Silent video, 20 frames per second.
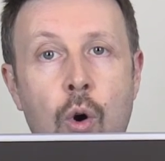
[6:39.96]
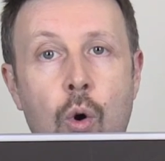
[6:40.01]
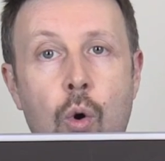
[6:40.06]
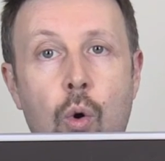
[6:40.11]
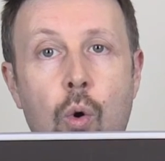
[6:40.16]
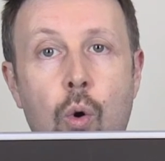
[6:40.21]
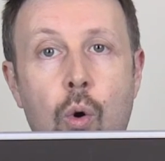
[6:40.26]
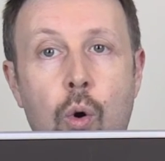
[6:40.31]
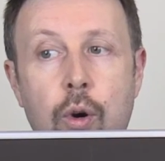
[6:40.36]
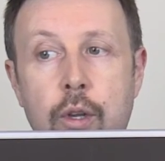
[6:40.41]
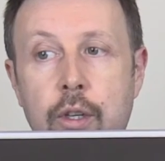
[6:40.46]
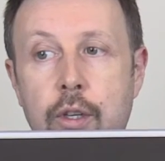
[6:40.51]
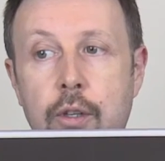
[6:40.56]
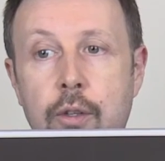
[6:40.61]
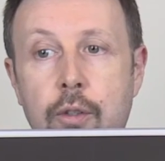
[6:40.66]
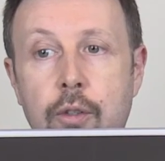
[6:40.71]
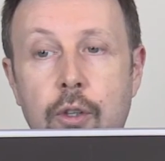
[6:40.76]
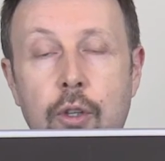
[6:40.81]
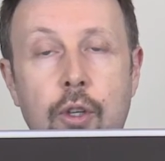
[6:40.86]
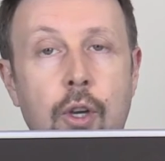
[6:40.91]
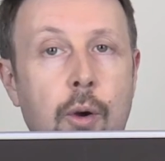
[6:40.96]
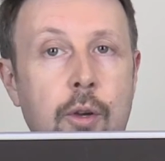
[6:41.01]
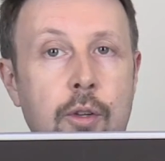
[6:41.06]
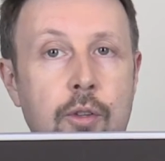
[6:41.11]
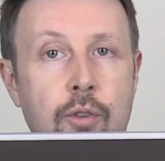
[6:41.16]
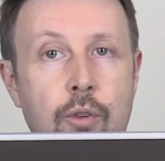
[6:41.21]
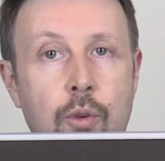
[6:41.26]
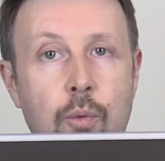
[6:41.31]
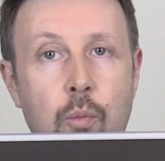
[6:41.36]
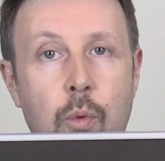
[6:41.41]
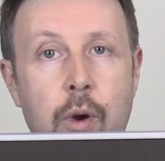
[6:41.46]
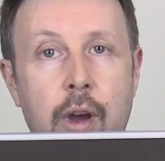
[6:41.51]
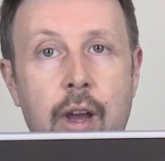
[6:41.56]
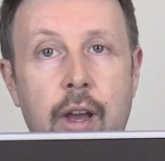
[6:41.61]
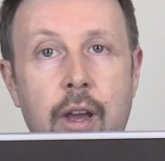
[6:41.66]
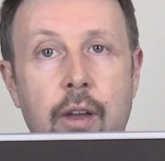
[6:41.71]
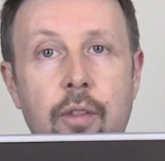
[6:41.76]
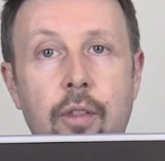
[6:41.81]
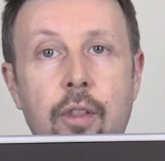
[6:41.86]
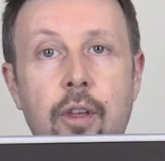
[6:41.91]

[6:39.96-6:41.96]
or you're going somewhere